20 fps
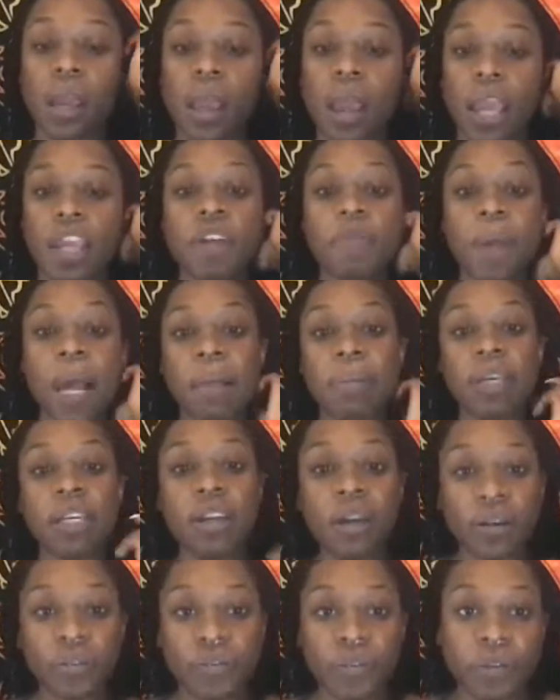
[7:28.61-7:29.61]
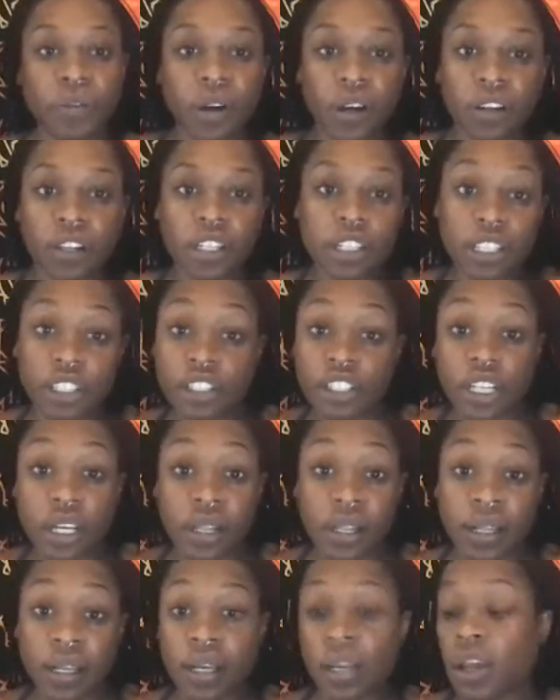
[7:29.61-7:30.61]
And you're probably good for real. You're just
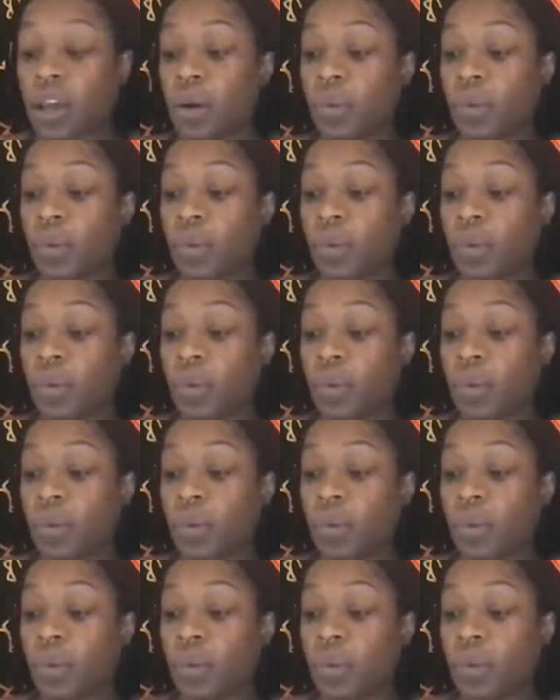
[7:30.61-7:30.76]
chilling.